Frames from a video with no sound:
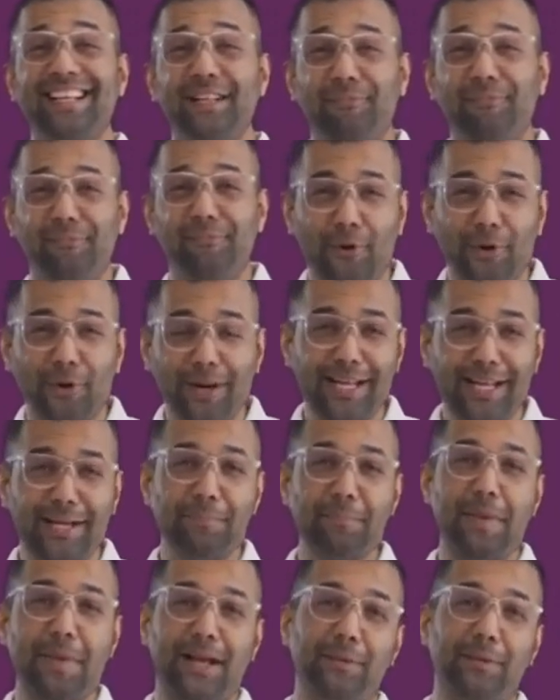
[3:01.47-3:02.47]
the 48
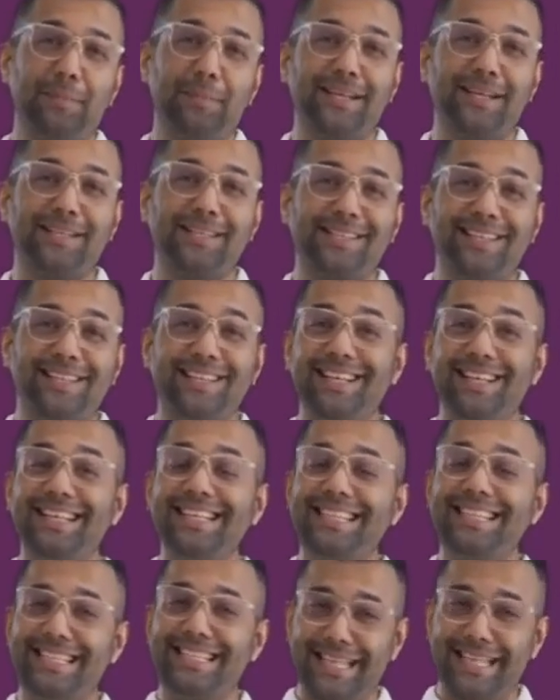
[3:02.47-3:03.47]
megapixel
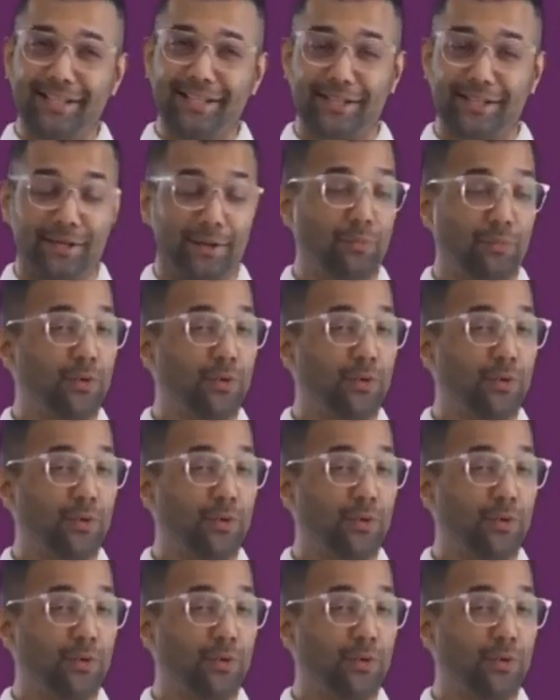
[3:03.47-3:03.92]
sensor,